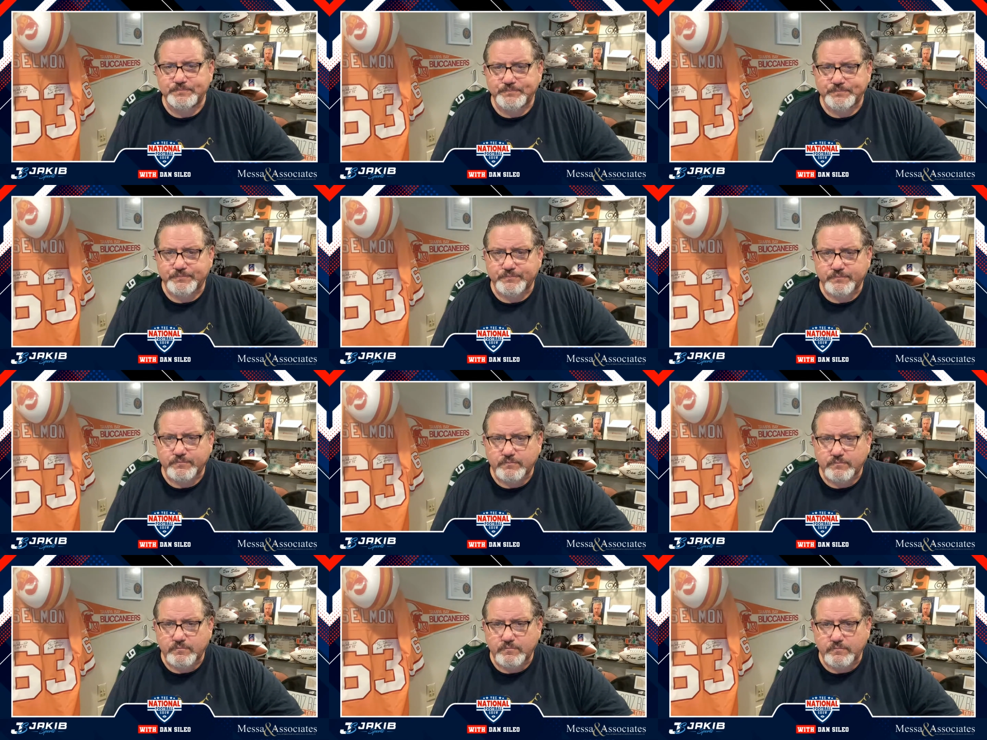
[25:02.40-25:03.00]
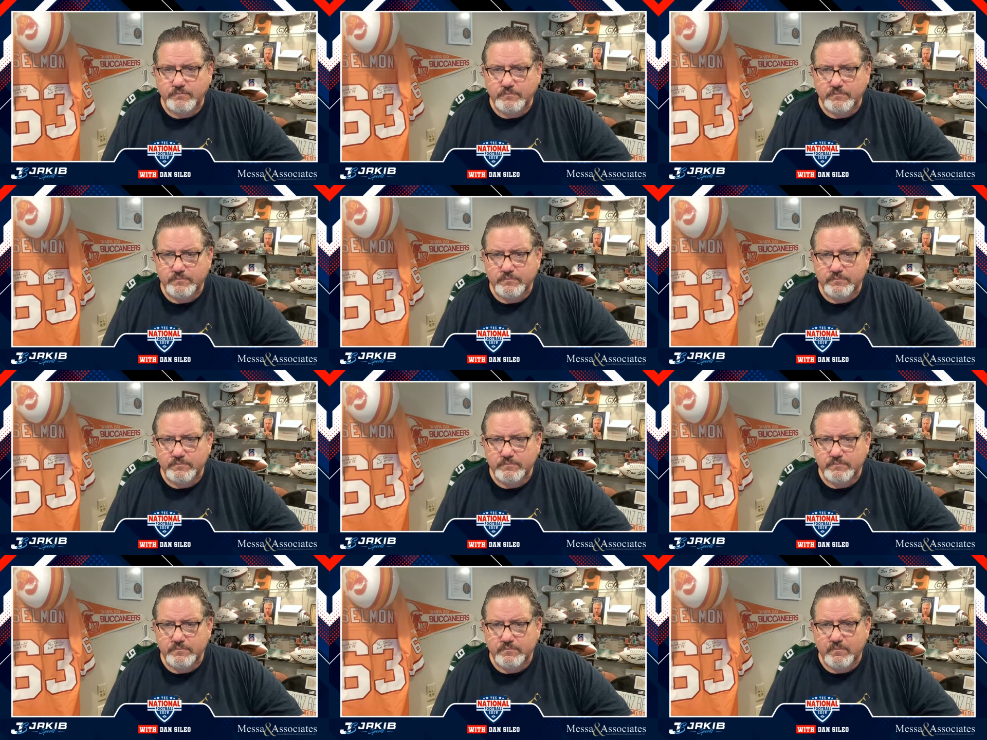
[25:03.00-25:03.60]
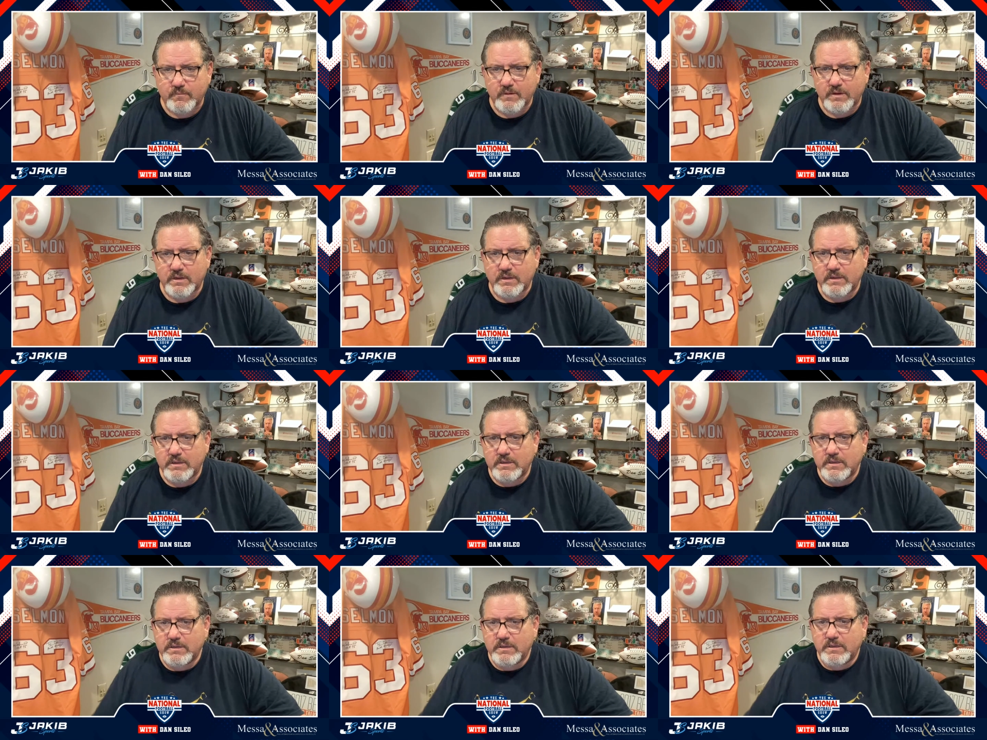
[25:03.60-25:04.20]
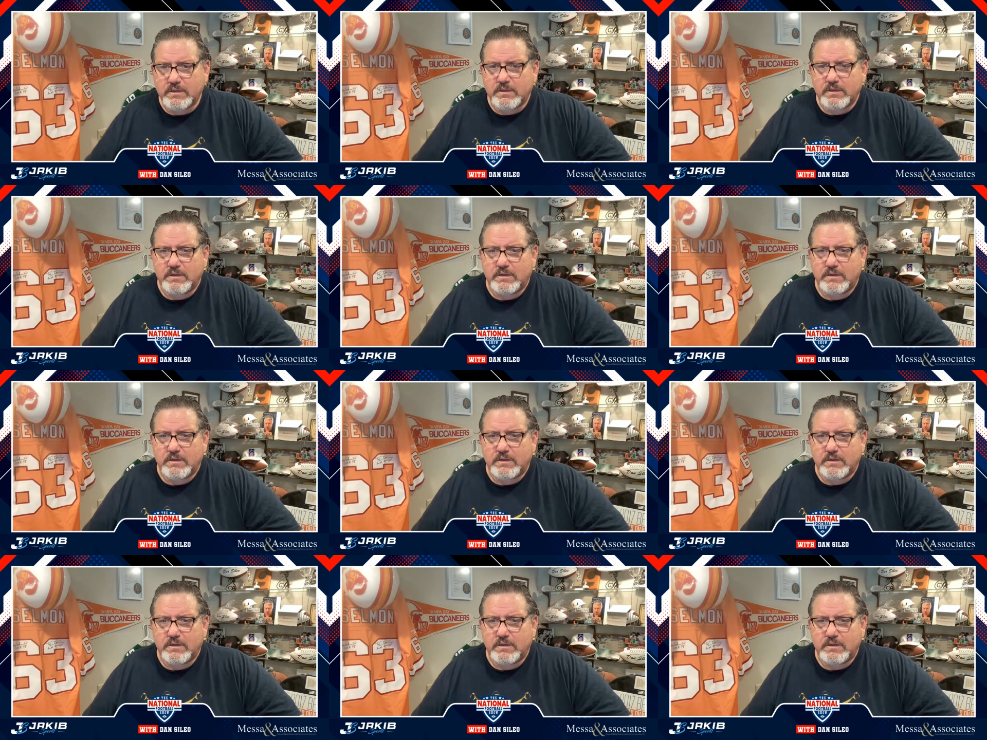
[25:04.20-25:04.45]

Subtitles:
(no one is talking)